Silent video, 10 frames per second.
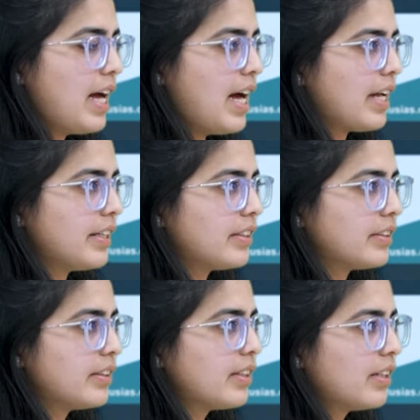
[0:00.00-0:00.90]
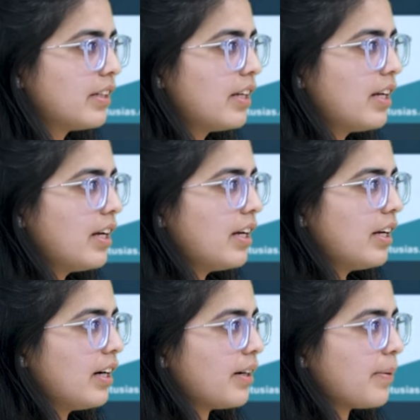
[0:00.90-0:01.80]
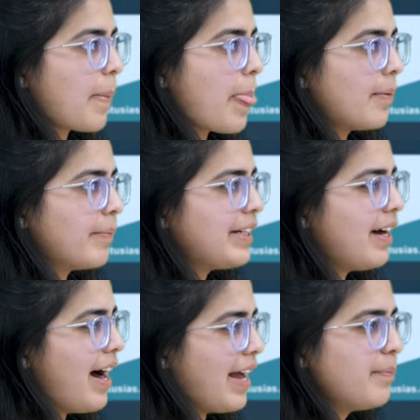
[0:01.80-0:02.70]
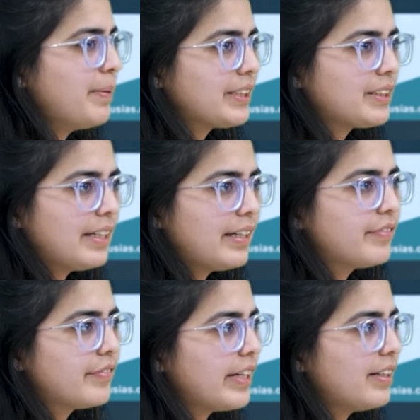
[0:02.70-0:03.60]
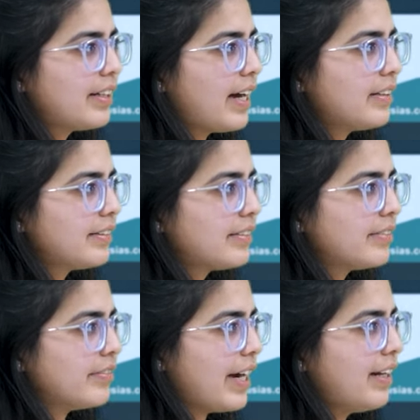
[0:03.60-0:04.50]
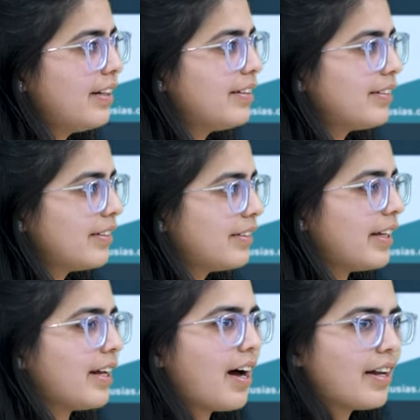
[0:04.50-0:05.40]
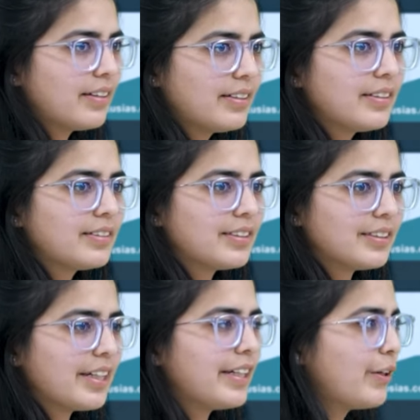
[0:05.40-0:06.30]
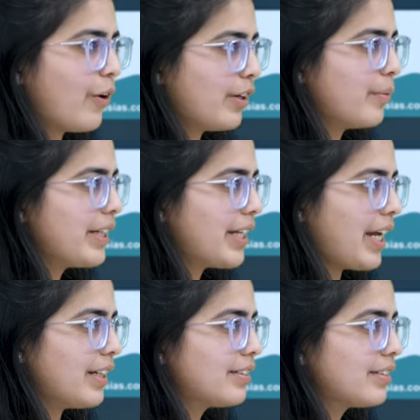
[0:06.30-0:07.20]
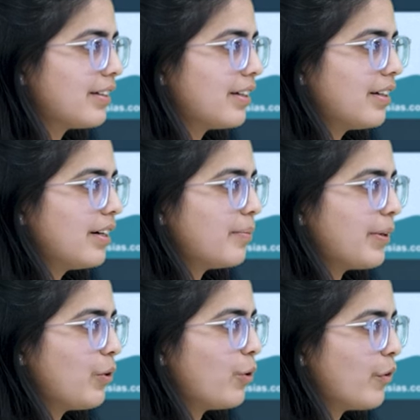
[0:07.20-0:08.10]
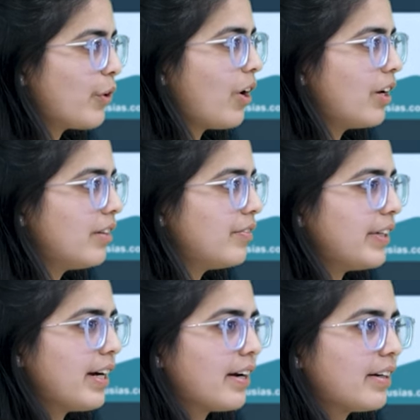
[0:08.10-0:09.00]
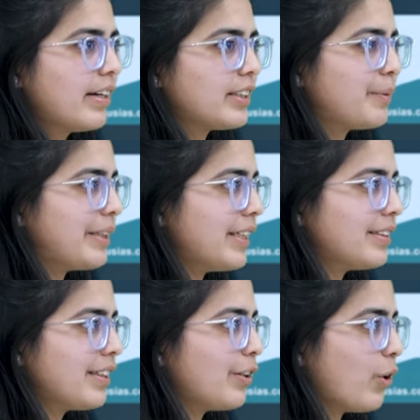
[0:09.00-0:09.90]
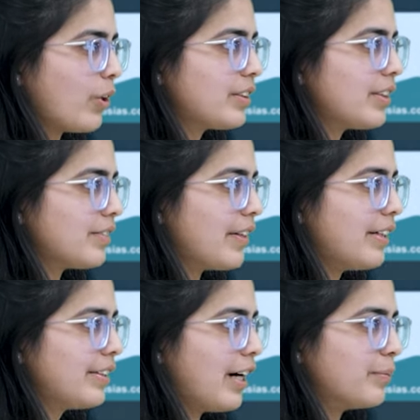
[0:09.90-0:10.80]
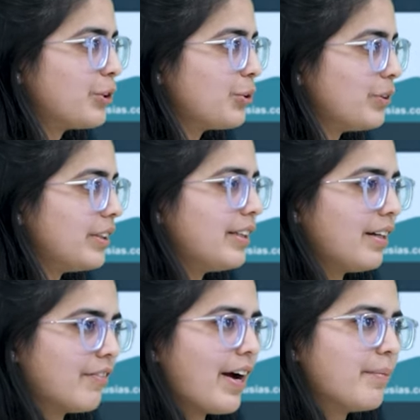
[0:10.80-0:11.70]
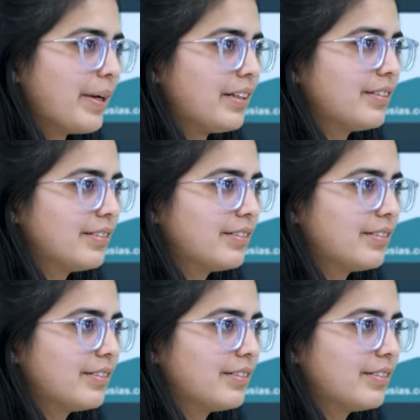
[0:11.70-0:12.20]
And but I personally feel that while there are certain economic gains, but overall we are experiencing losses when it comes to the environment